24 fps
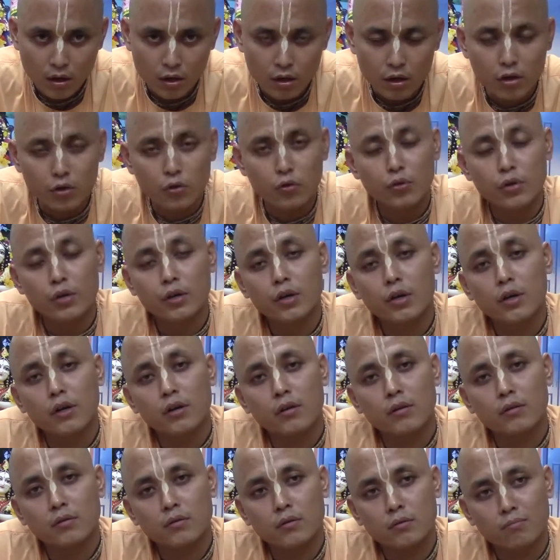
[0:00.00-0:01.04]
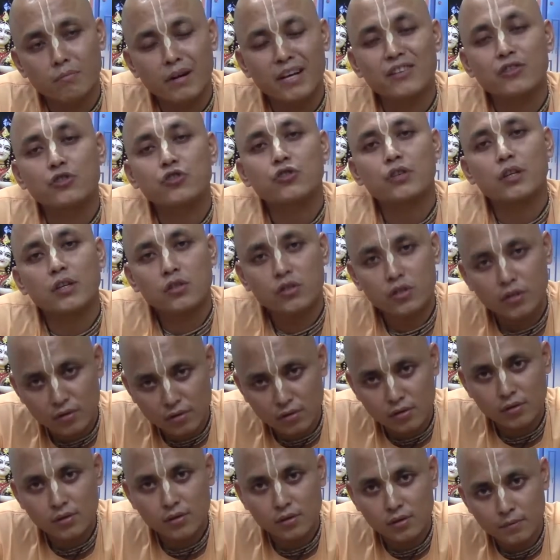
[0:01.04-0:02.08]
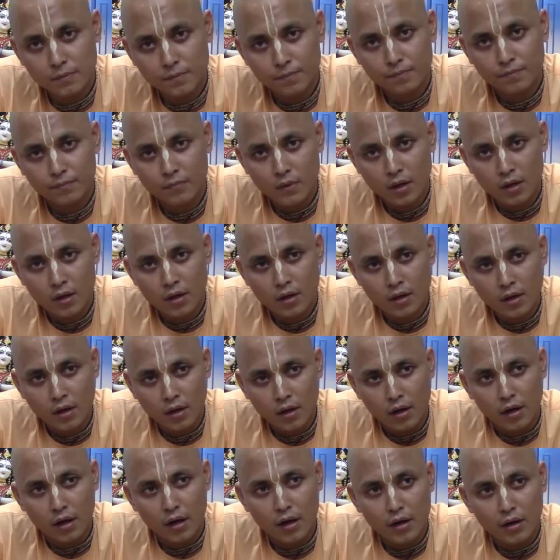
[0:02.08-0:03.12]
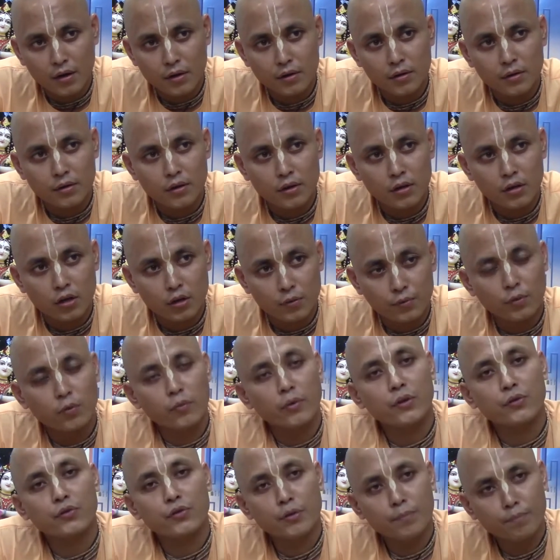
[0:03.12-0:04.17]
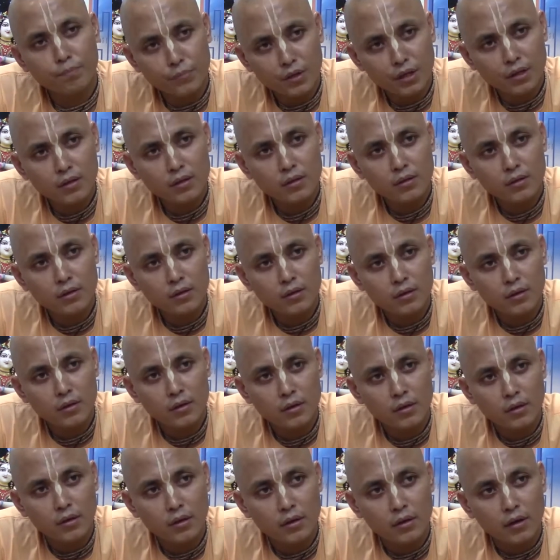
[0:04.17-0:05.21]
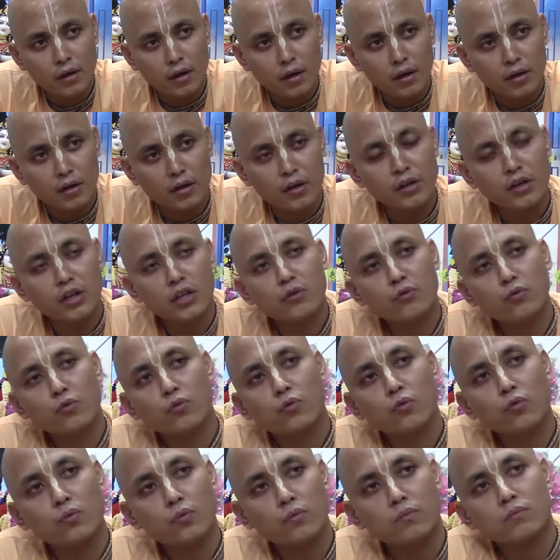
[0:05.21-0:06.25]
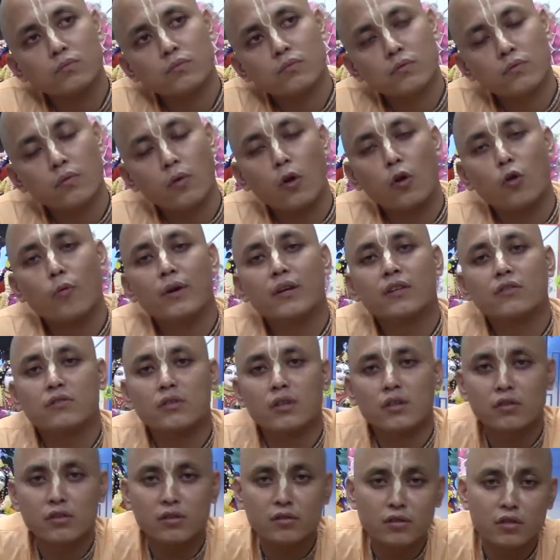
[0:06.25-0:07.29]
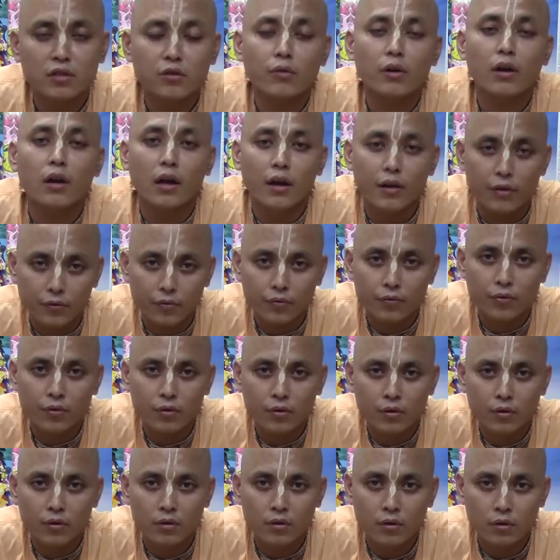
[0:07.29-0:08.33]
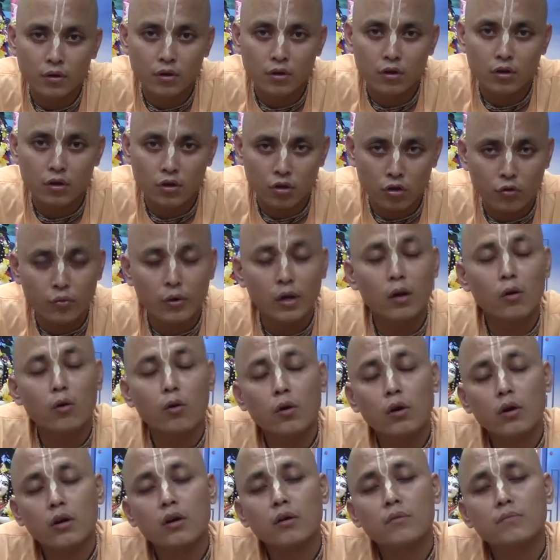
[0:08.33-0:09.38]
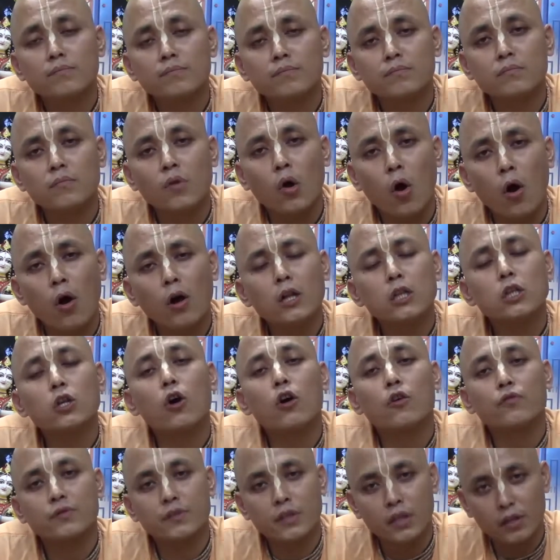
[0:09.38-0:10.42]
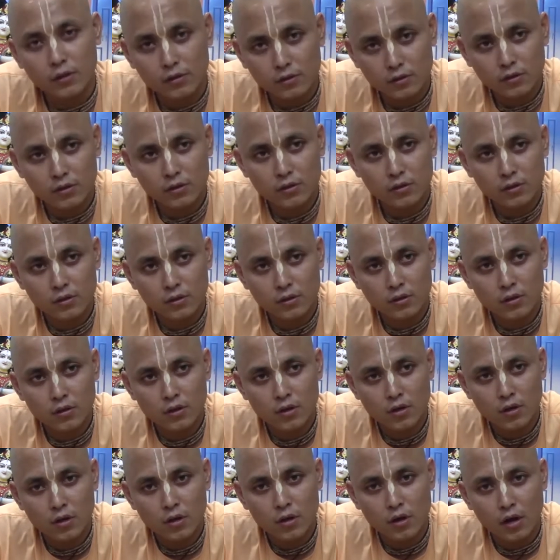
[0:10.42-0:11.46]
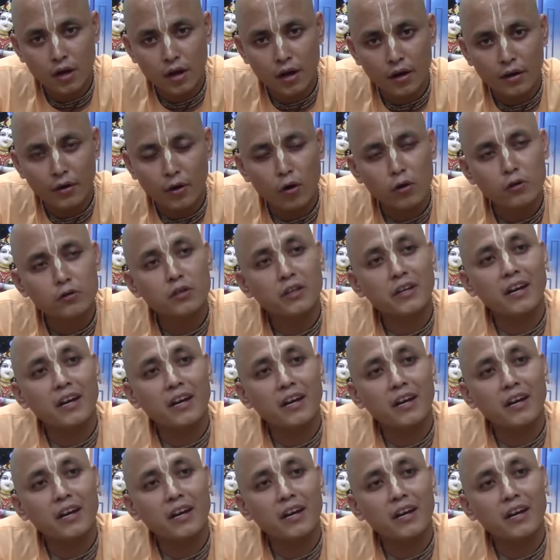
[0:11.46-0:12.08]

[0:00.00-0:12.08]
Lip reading: you hear my instructions and if you worship me and continue to follow my instructions in your life, you will overcome all the obstacles and all the